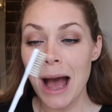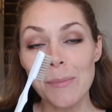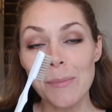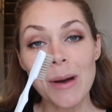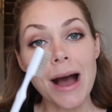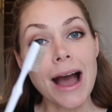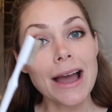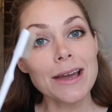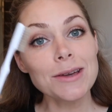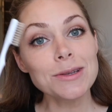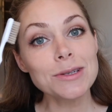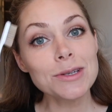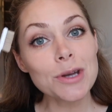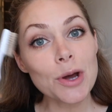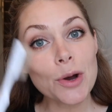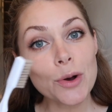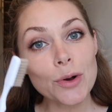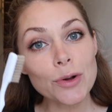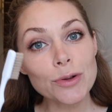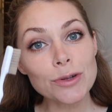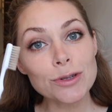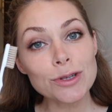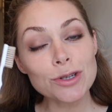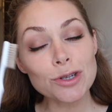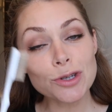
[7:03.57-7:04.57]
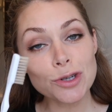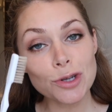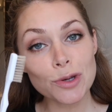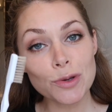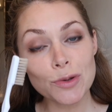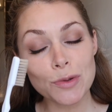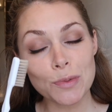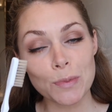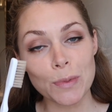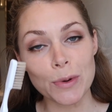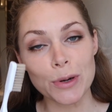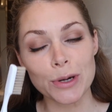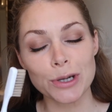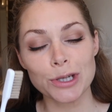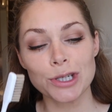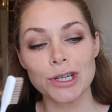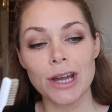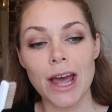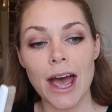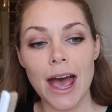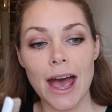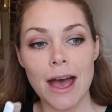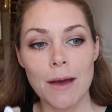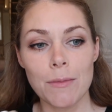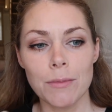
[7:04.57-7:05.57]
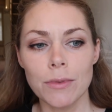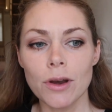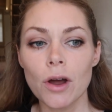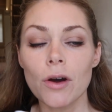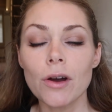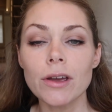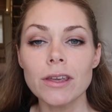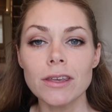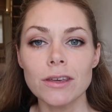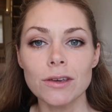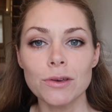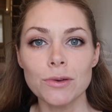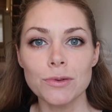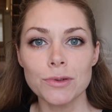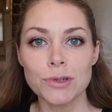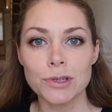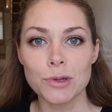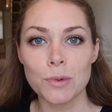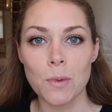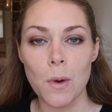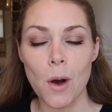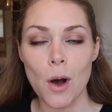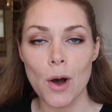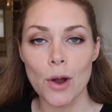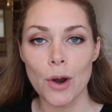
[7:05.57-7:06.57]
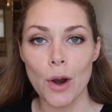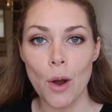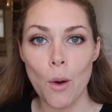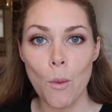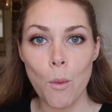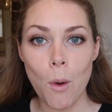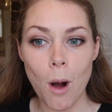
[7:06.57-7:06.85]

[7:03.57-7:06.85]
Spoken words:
But I use an old toothbrush, not a used one,